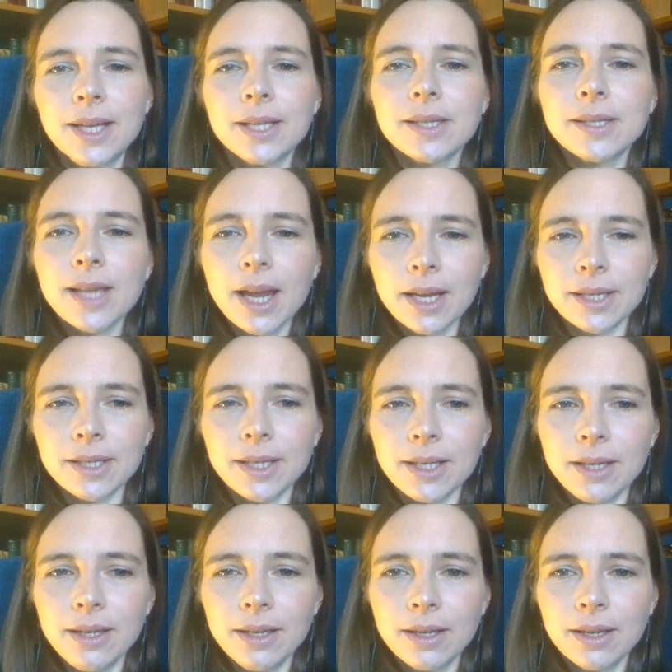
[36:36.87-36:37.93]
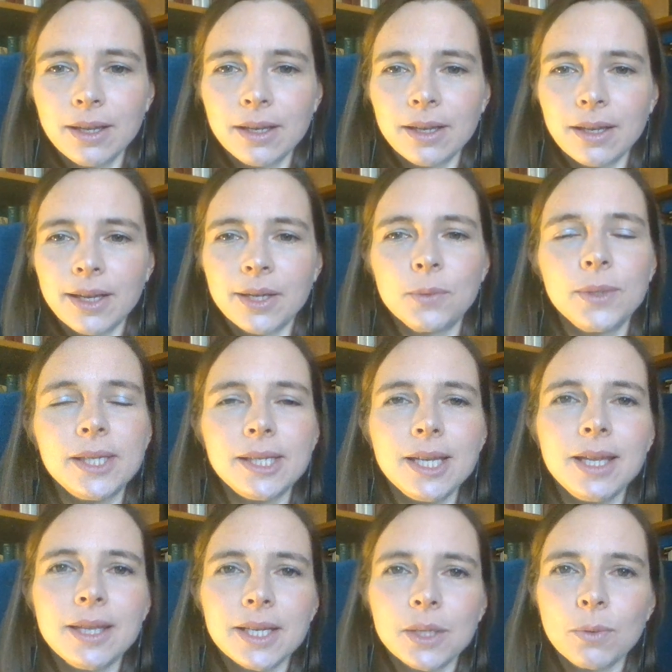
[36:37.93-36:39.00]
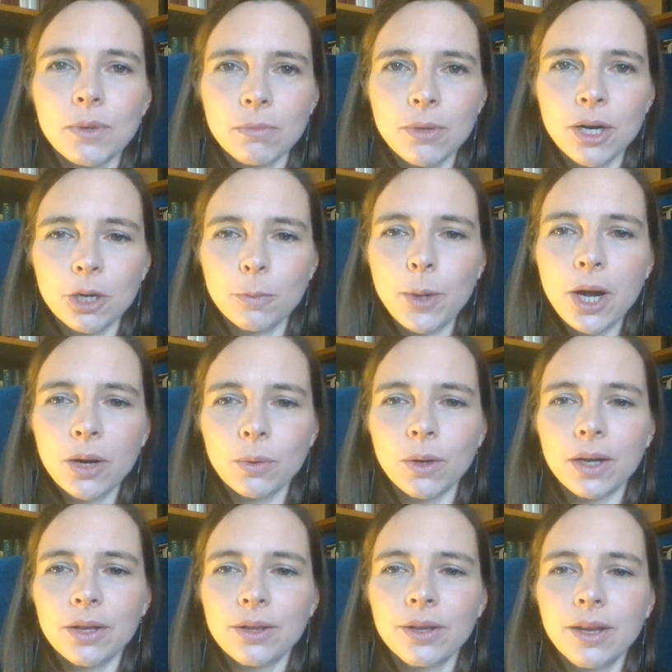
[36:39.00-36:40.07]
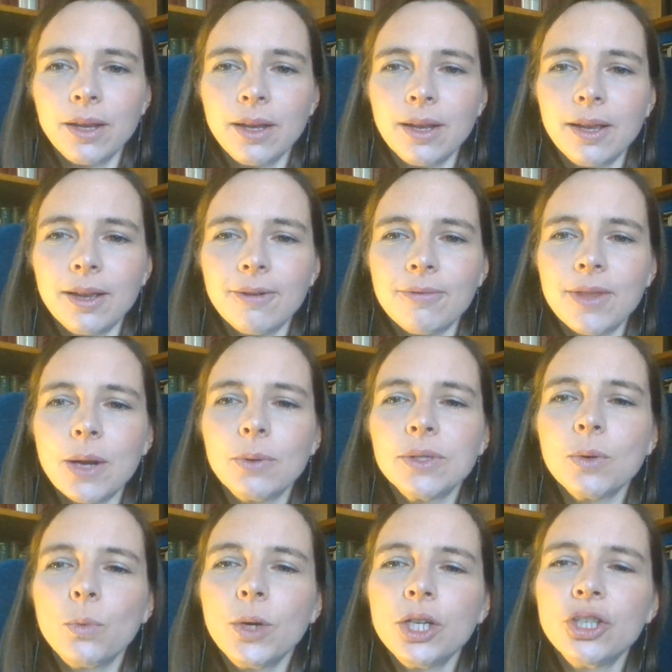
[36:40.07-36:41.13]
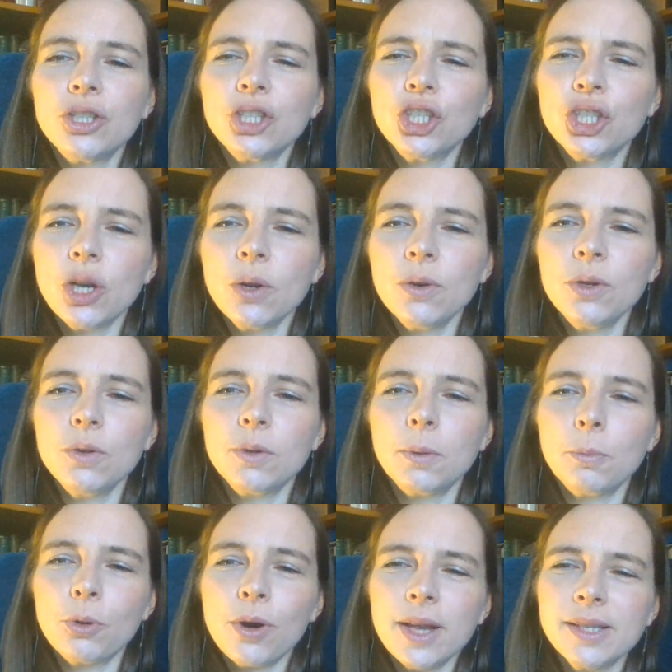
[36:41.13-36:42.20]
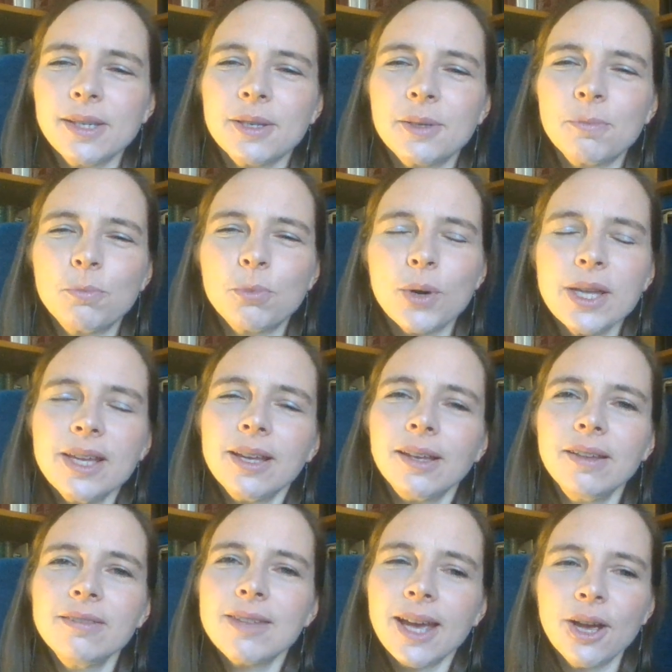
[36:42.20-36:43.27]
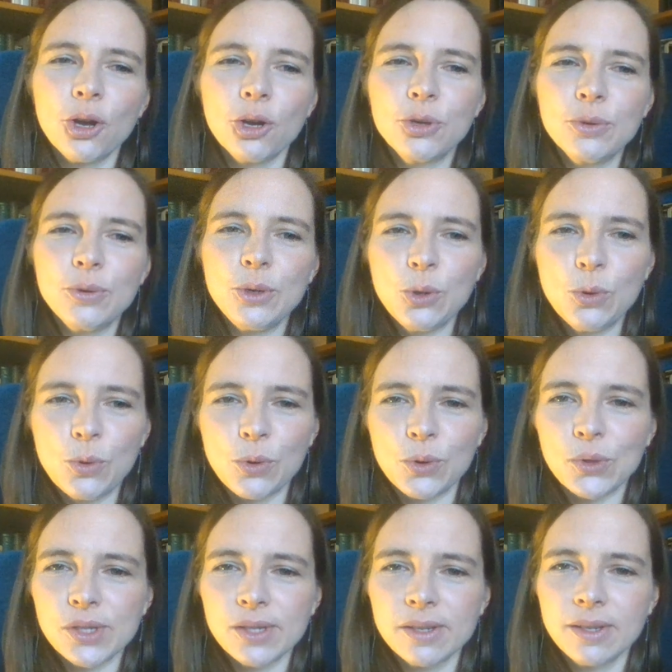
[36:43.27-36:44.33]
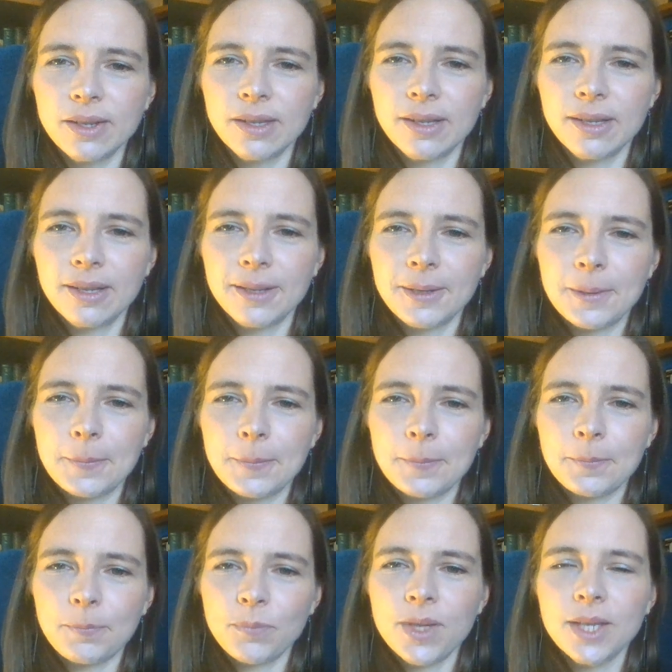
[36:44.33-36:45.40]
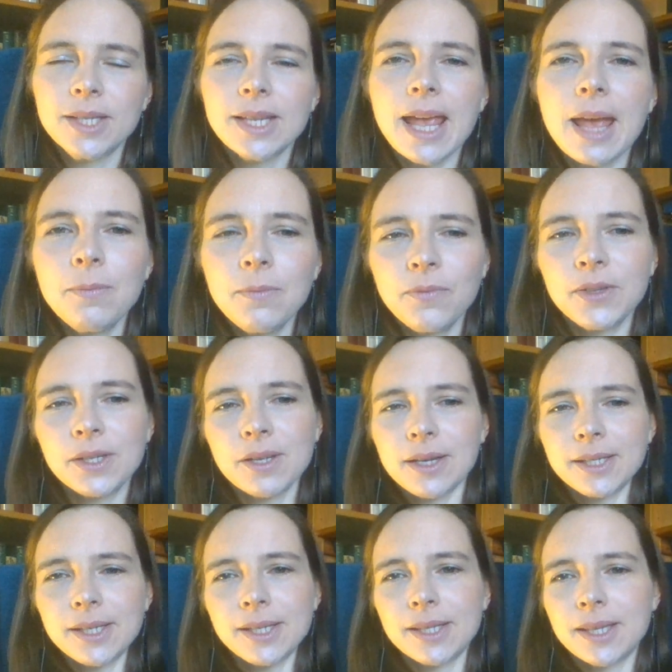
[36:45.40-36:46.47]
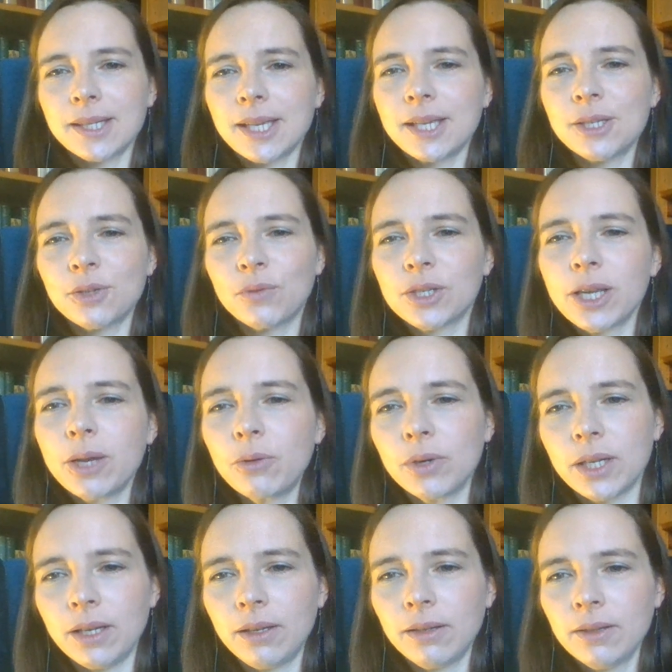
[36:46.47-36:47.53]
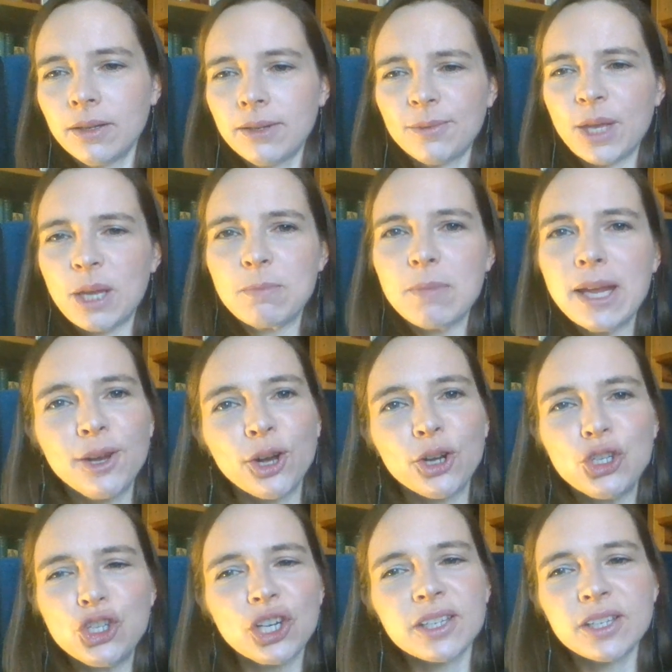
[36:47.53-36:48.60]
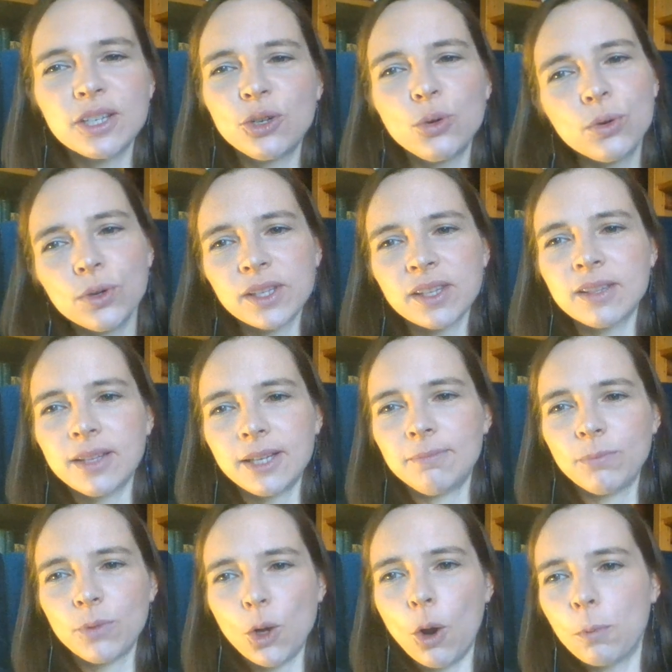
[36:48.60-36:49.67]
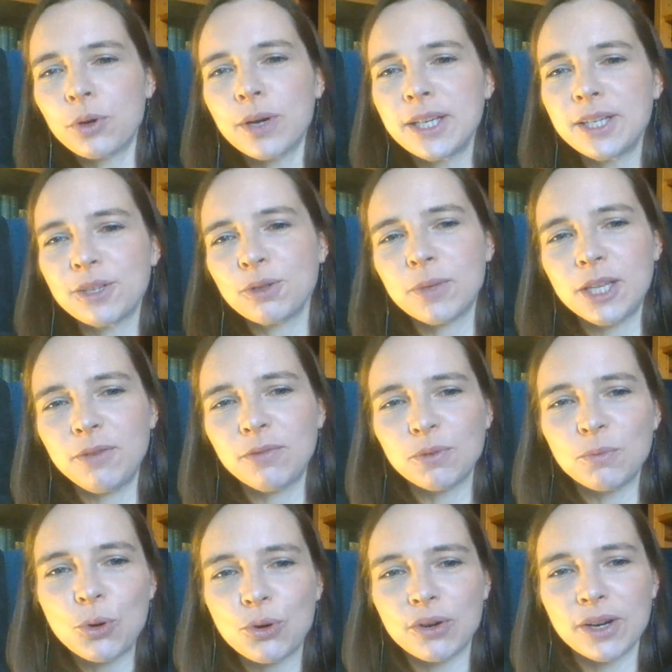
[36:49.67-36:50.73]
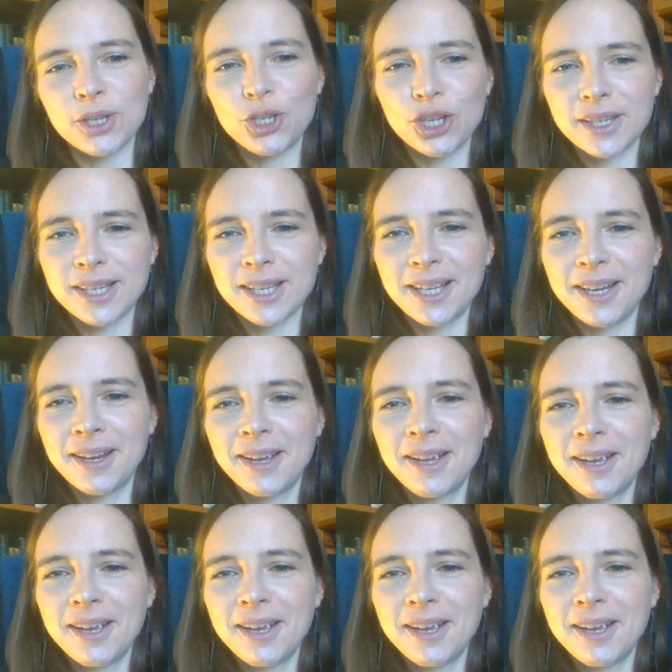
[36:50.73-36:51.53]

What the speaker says: Secondly, and we see this with Mark Barkworth, there was a wish to show your oppressors breaking their own laws. This emphasises the sense of tyranny. They make unjust laws and then operate them even more unjustly.